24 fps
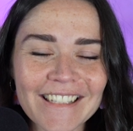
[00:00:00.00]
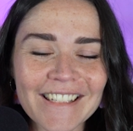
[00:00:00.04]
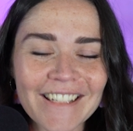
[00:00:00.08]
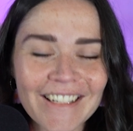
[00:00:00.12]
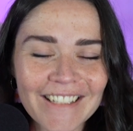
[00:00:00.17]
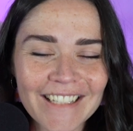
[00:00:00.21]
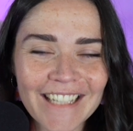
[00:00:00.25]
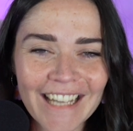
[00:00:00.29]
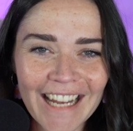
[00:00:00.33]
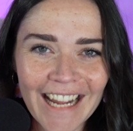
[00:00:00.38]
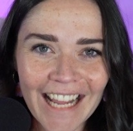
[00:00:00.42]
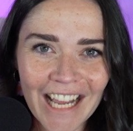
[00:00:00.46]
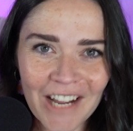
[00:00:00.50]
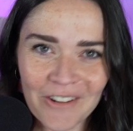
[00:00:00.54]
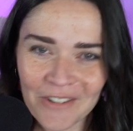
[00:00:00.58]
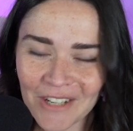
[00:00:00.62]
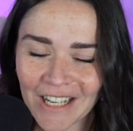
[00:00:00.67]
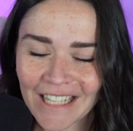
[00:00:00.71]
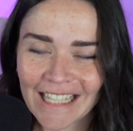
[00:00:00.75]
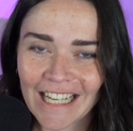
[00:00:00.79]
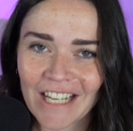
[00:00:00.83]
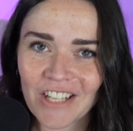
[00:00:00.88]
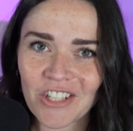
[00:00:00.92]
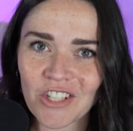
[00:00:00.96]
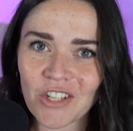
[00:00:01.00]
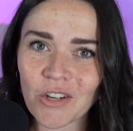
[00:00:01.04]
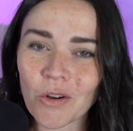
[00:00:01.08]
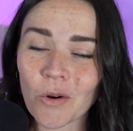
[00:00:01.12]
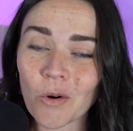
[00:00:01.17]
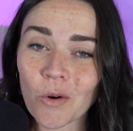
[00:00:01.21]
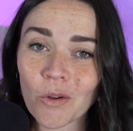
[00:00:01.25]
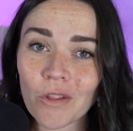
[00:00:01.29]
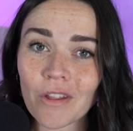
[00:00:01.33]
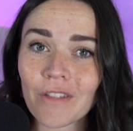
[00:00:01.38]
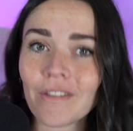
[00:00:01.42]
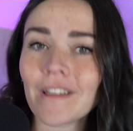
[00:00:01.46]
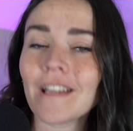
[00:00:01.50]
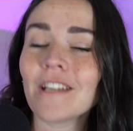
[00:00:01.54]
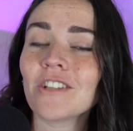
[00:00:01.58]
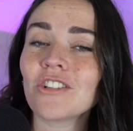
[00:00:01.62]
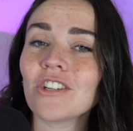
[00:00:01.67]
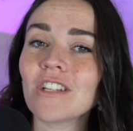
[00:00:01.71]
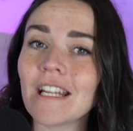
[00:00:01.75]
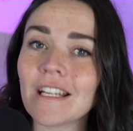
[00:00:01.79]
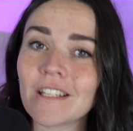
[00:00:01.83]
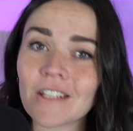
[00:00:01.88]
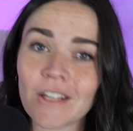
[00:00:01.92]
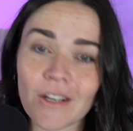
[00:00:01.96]
So today I want to teach you all the things
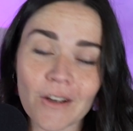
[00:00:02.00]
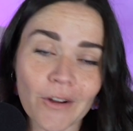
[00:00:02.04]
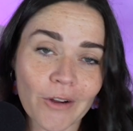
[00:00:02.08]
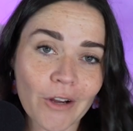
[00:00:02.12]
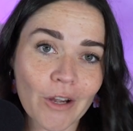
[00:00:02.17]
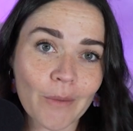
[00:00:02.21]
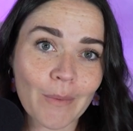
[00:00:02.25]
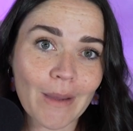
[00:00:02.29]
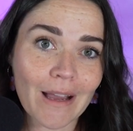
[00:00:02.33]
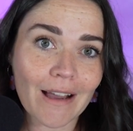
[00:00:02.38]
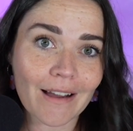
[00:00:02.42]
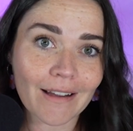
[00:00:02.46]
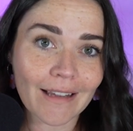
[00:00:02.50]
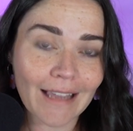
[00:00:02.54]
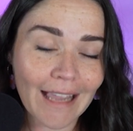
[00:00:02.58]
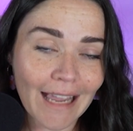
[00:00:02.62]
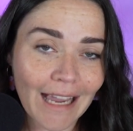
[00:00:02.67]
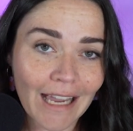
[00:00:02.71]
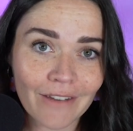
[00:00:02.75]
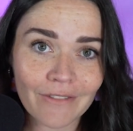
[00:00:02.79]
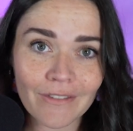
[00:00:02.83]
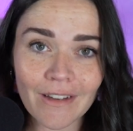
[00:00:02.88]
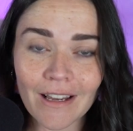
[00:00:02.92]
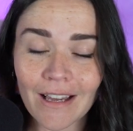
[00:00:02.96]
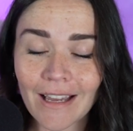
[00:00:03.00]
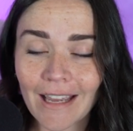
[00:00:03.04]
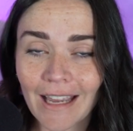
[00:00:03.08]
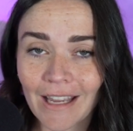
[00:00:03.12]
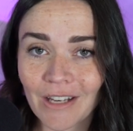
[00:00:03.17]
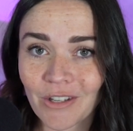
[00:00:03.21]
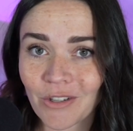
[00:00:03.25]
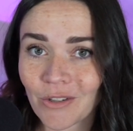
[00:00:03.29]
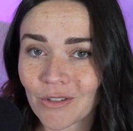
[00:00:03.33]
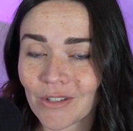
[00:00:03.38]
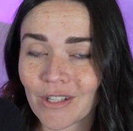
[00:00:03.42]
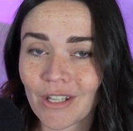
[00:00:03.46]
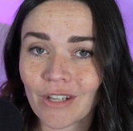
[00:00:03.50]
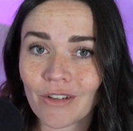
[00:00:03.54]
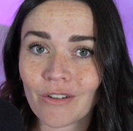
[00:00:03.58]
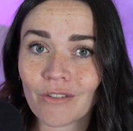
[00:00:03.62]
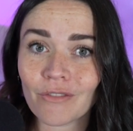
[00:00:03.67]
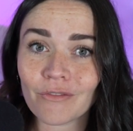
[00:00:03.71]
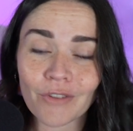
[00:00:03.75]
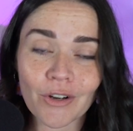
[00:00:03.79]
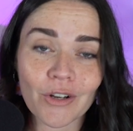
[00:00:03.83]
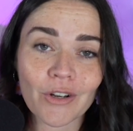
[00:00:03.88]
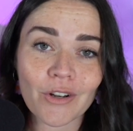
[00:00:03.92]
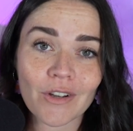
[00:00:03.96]
you need to know about Canva and using
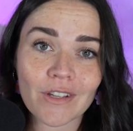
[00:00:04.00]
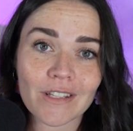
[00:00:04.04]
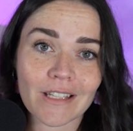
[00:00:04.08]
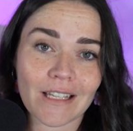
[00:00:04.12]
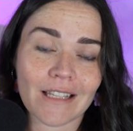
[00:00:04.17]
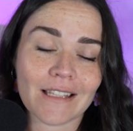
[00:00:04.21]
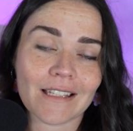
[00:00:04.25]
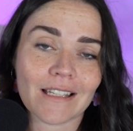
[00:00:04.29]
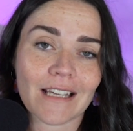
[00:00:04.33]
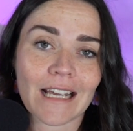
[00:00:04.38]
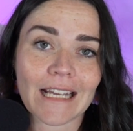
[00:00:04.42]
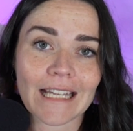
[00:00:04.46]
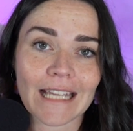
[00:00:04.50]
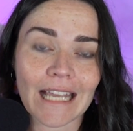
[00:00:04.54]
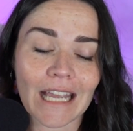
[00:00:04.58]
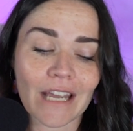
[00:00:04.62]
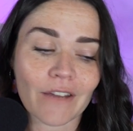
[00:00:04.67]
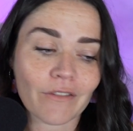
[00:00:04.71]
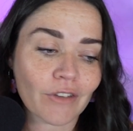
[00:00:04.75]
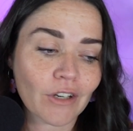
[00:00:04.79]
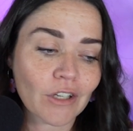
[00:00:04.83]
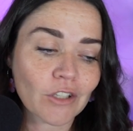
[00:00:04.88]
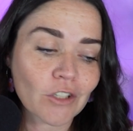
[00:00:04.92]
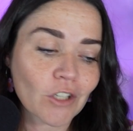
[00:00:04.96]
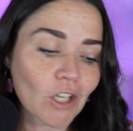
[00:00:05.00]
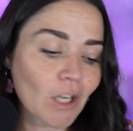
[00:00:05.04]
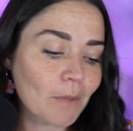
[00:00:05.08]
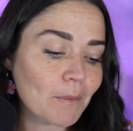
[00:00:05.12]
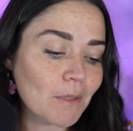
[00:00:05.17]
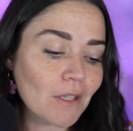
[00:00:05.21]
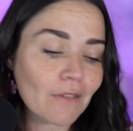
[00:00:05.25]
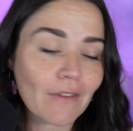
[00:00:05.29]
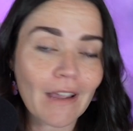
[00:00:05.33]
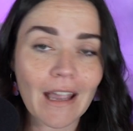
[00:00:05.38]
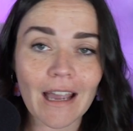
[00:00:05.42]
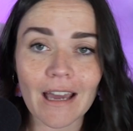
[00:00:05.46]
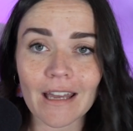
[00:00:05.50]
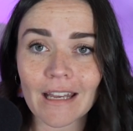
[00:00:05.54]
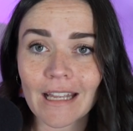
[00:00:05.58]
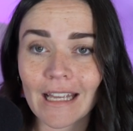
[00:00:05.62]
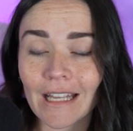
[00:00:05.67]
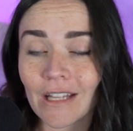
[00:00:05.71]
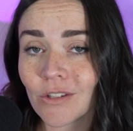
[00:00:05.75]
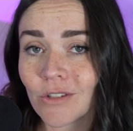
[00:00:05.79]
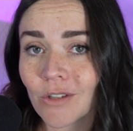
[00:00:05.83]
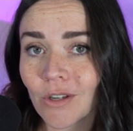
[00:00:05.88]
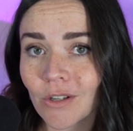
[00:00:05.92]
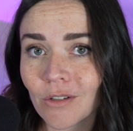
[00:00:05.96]
photos inside Canva in terms of how to
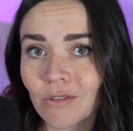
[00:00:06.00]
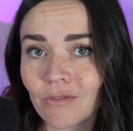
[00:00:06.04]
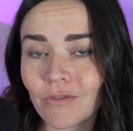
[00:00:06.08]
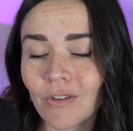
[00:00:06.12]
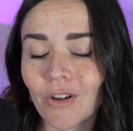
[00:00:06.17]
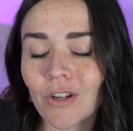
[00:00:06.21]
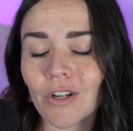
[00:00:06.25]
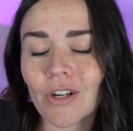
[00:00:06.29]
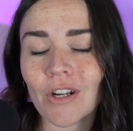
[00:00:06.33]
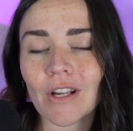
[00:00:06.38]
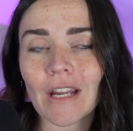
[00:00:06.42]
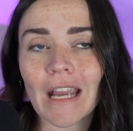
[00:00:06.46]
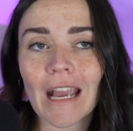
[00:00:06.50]
insert a photo,